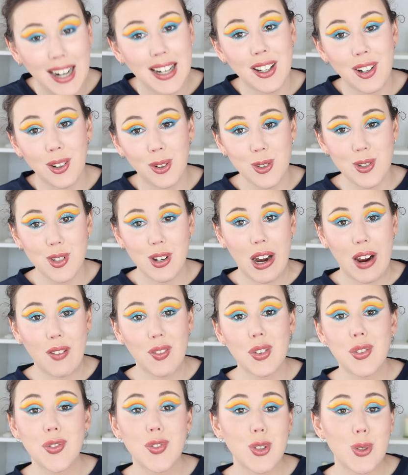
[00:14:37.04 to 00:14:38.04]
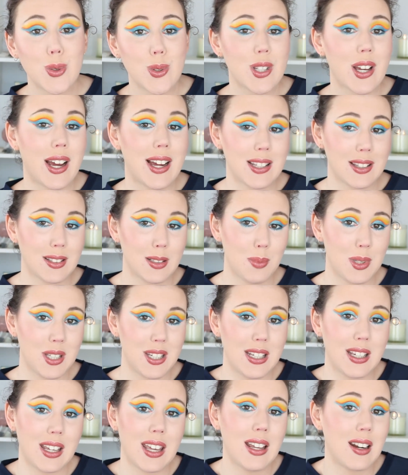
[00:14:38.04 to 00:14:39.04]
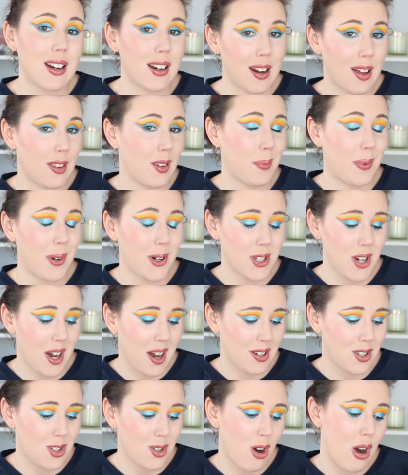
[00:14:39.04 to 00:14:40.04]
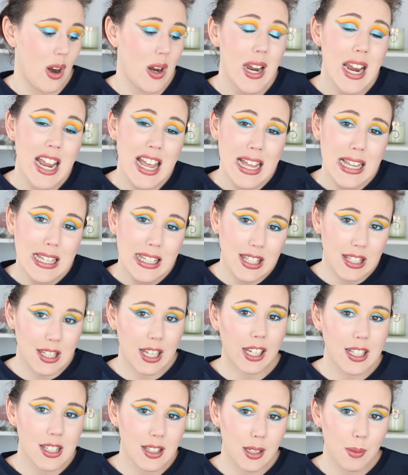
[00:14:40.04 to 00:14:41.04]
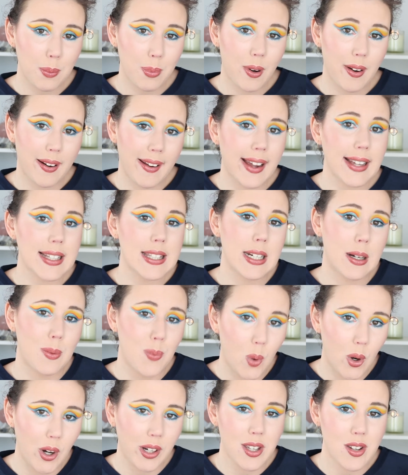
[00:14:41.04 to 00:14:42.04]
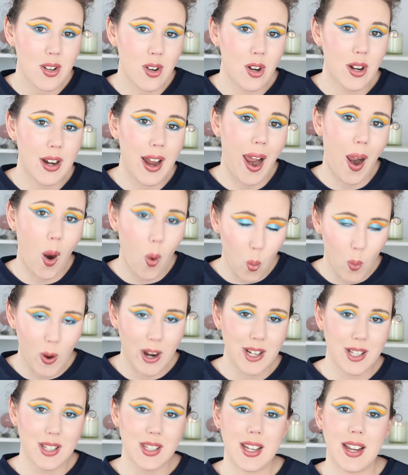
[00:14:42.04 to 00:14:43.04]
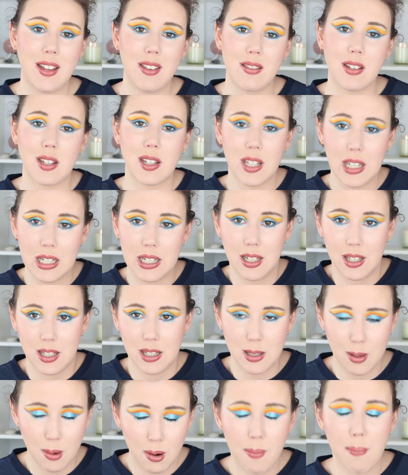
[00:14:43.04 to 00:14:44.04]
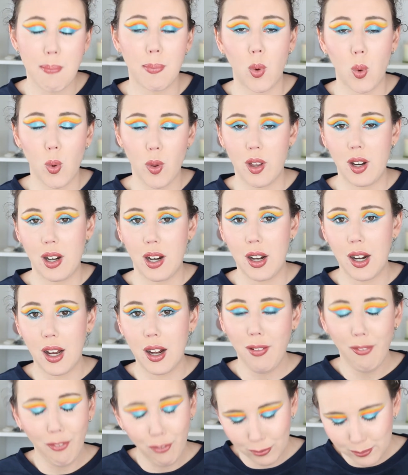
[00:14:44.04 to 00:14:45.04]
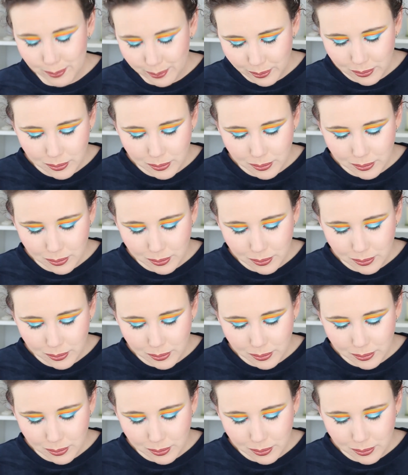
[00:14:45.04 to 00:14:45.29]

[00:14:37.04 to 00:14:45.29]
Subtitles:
And I also have a full size lipstick in another project. So 6 lip products that I'm working on at once, I think, is more than enough.